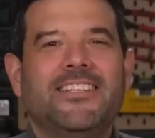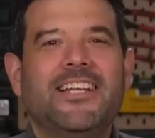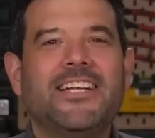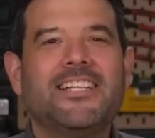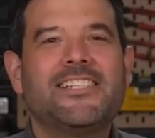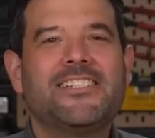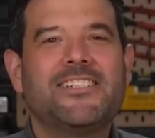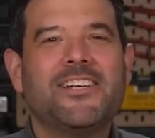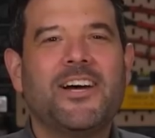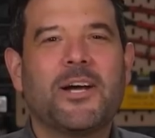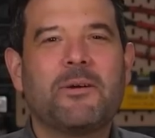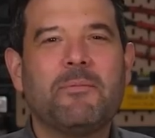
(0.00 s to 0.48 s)

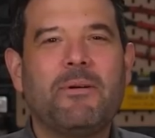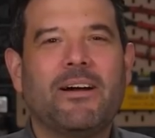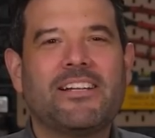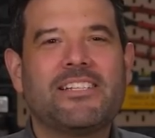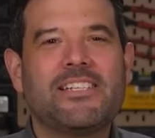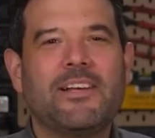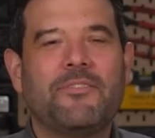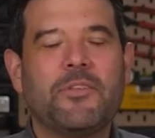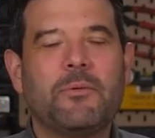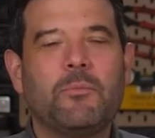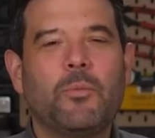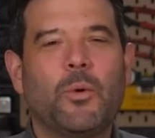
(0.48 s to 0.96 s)
Let's talk
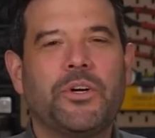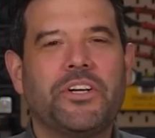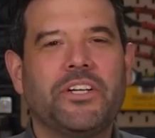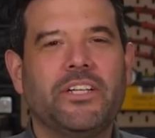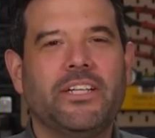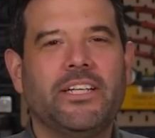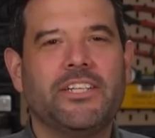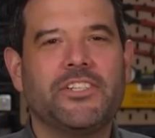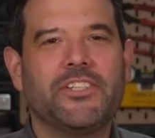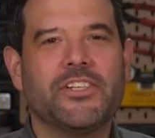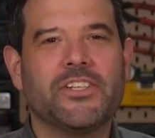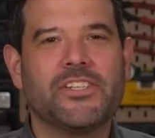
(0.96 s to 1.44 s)
about something more
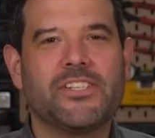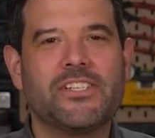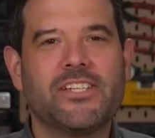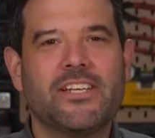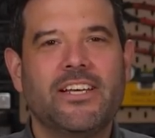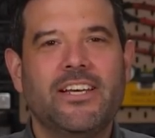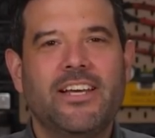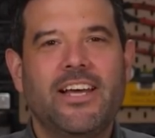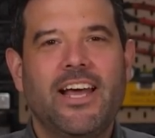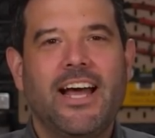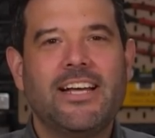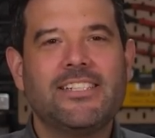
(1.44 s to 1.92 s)

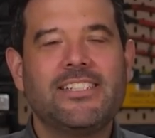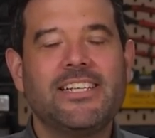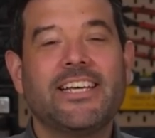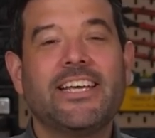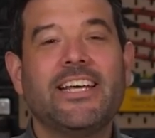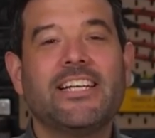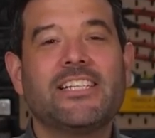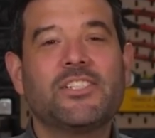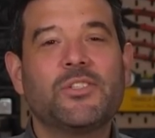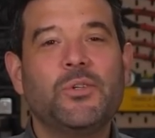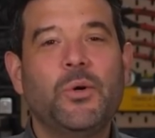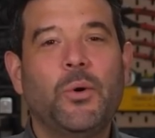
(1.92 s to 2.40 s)
delicious. As
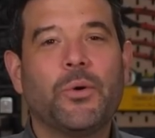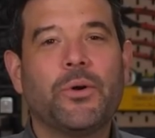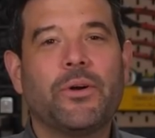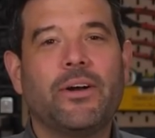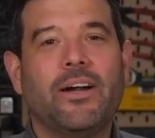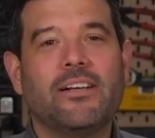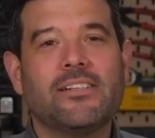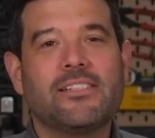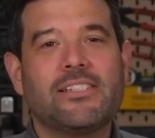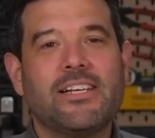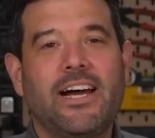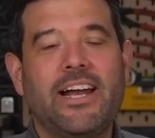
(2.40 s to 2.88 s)
it gets
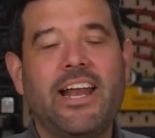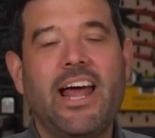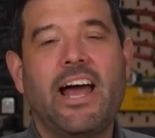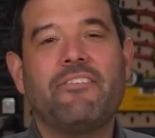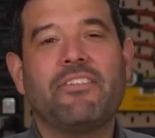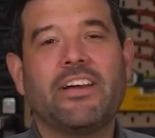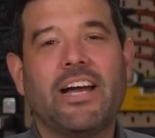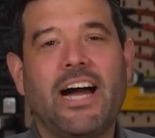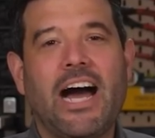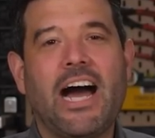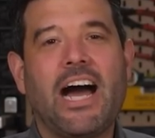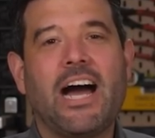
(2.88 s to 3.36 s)
colder outside,
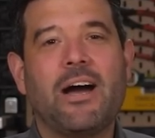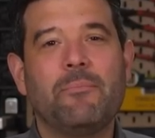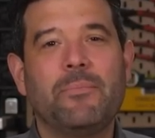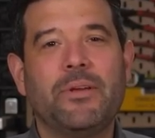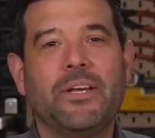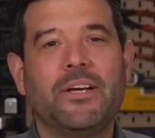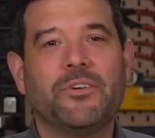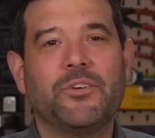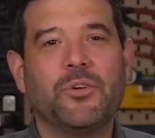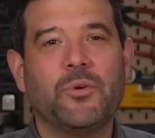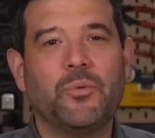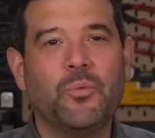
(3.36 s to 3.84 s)
having a hot
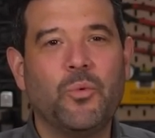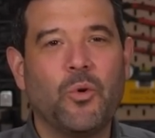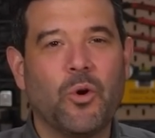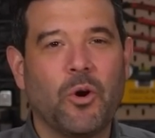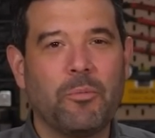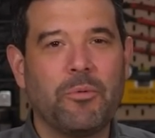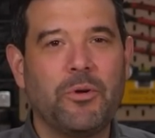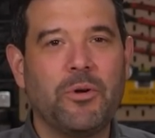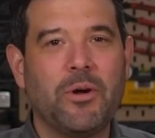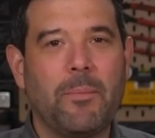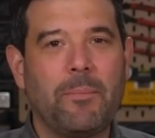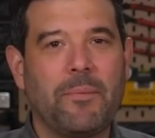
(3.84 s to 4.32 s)
meal to
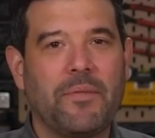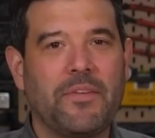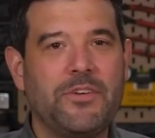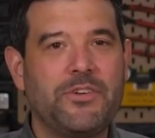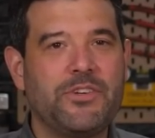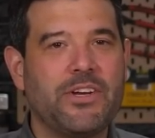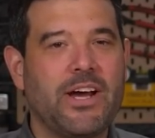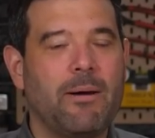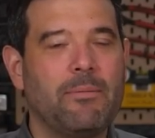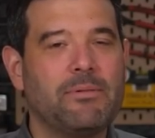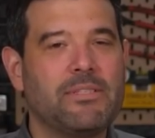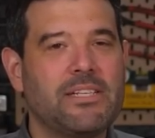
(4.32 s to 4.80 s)
warm you up on the
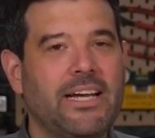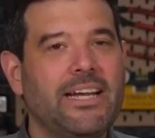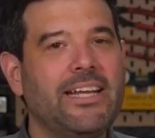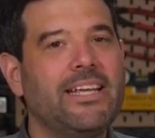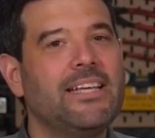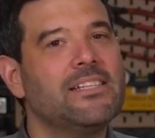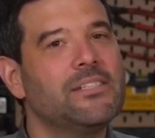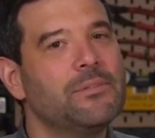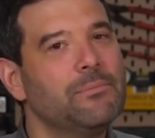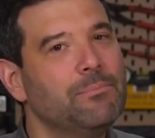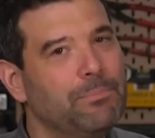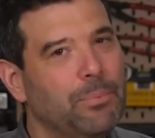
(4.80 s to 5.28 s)
job site
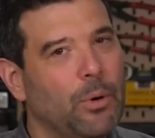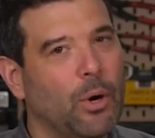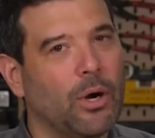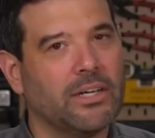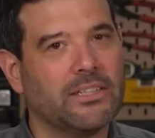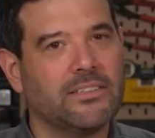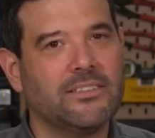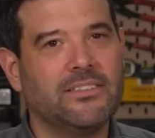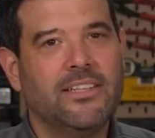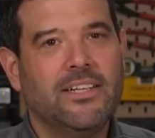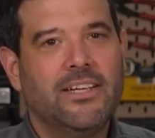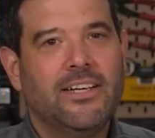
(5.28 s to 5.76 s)
is
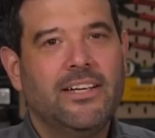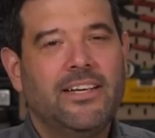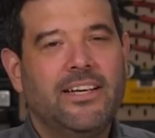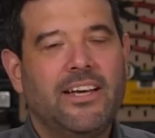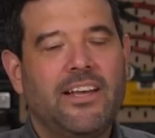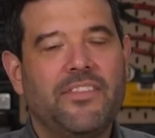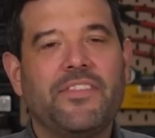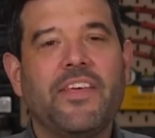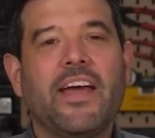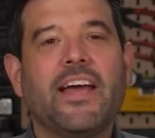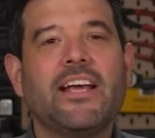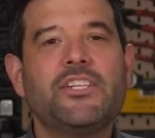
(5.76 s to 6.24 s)
important.
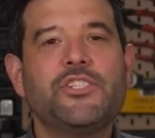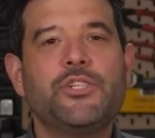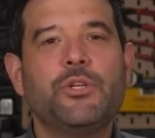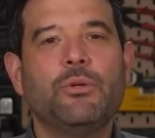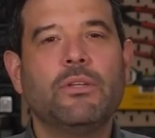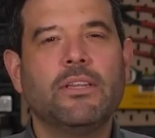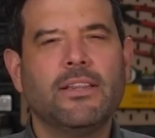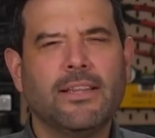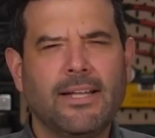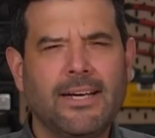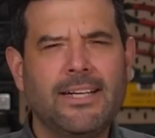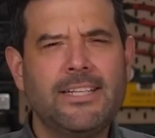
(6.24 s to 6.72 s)
And thanks
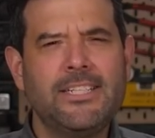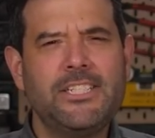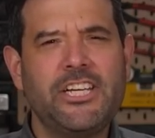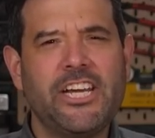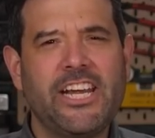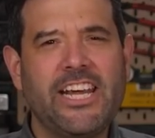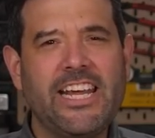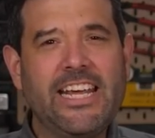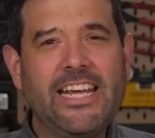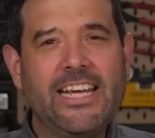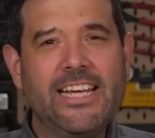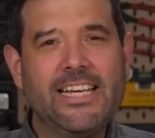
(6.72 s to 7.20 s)
to
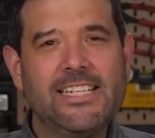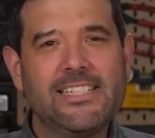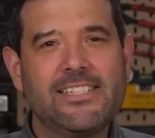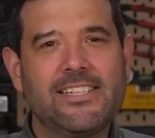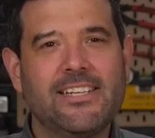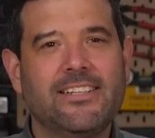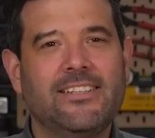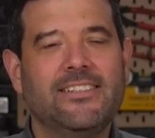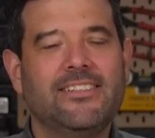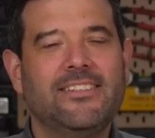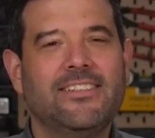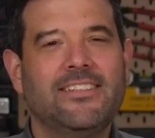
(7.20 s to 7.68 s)

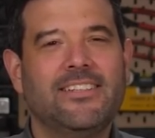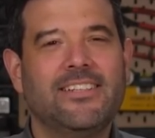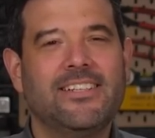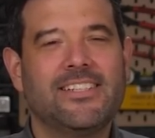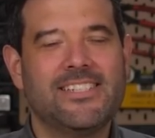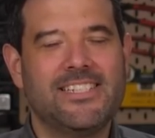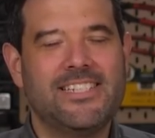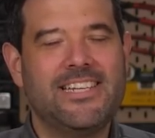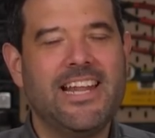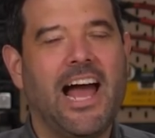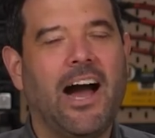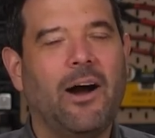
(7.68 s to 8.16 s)
LunchEAZE,
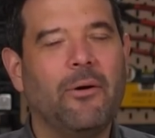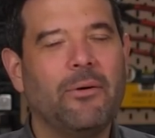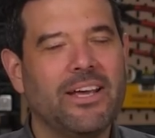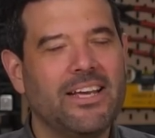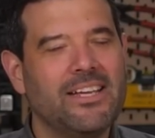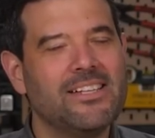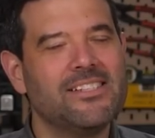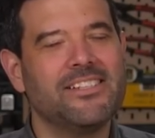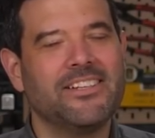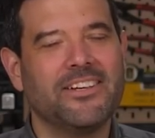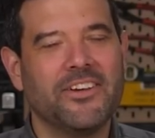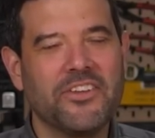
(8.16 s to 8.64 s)
it's now
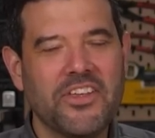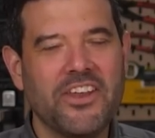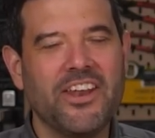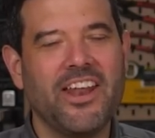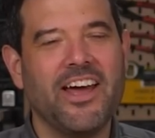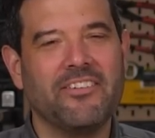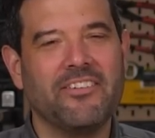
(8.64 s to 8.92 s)
easier than